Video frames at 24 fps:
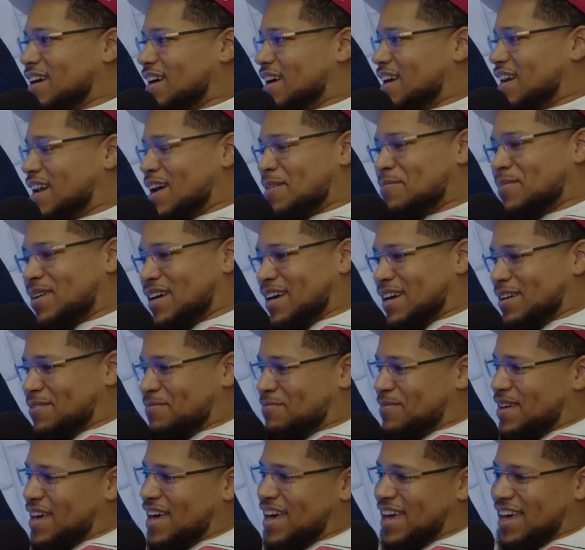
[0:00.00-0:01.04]
I'm like,
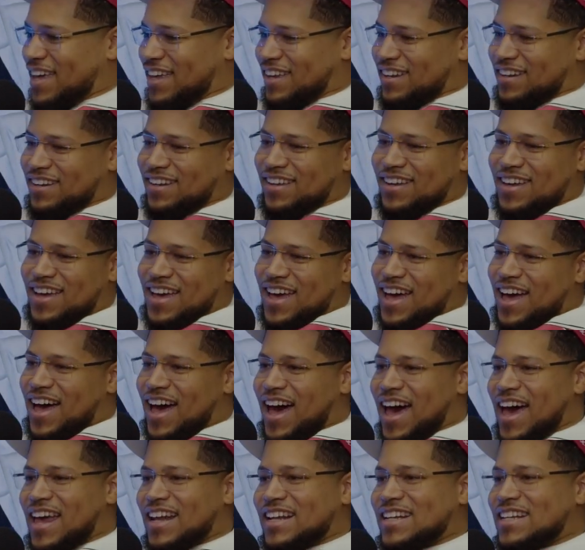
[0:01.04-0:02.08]
man,
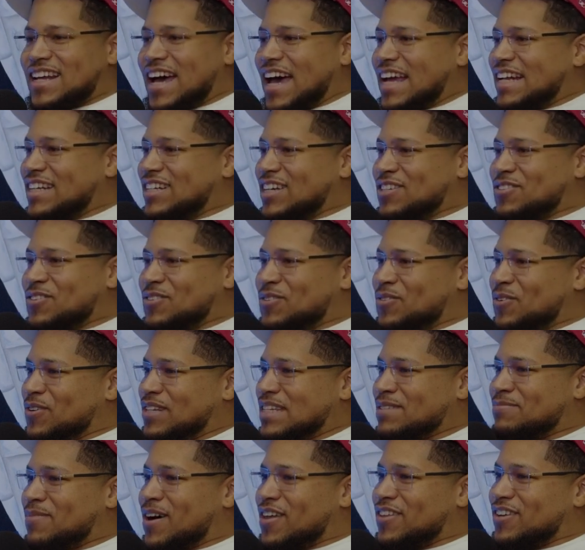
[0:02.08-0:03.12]
I just was doing
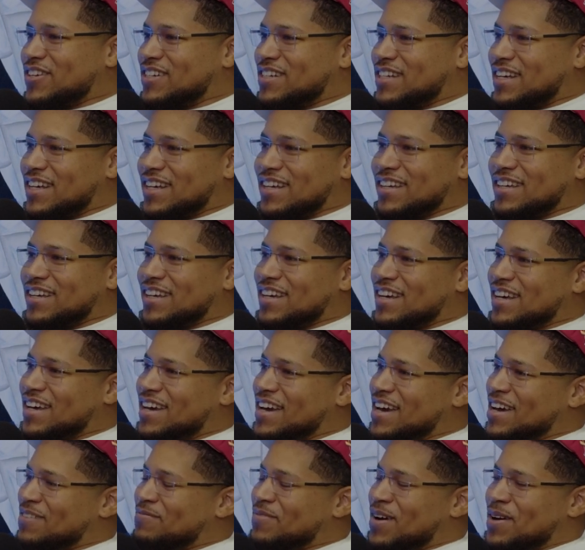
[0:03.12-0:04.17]
some other shit.
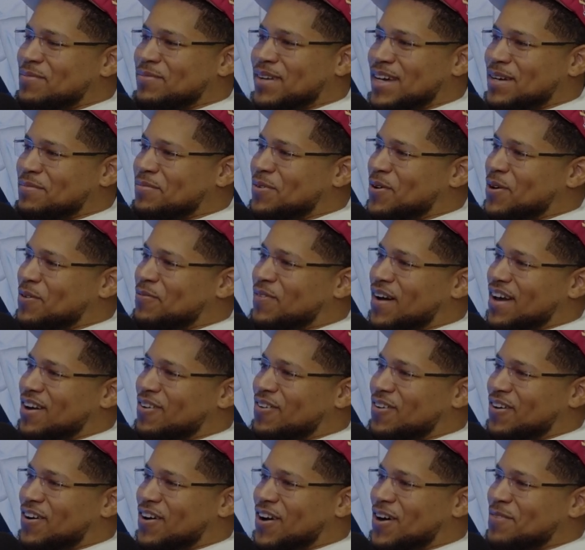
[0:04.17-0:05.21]
I'm like, bro, if I
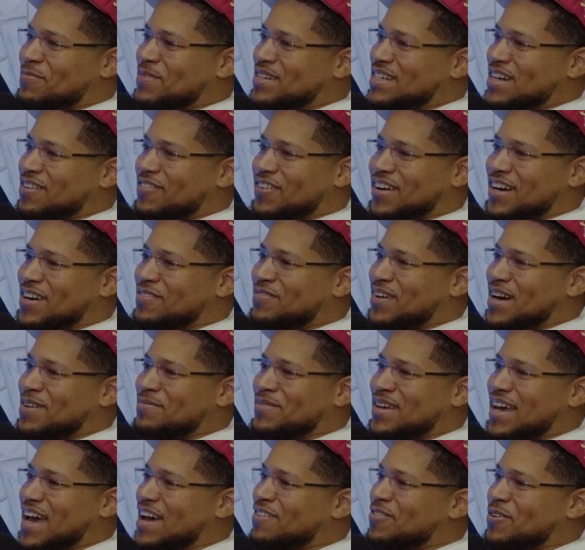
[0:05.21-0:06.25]
don't come, he's never going to invite
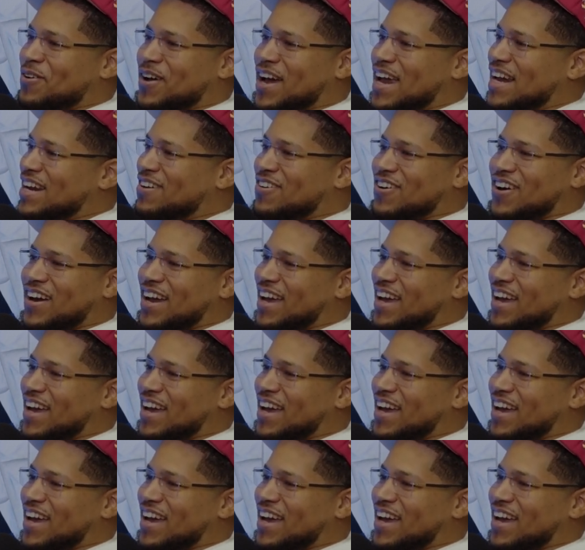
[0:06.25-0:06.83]
me anywhere